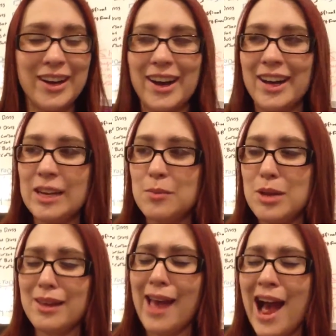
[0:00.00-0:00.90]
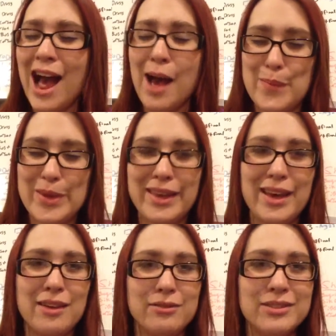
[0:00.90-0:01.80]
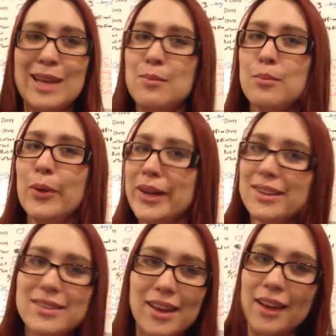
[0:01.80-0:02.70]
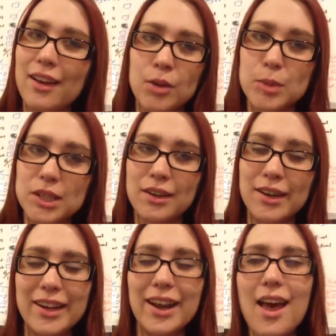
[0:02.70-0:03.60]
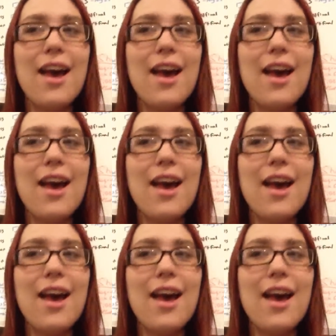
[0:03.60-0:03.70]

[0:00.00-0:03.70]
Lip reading: I'd be happy and flamboyant at Comic-Con.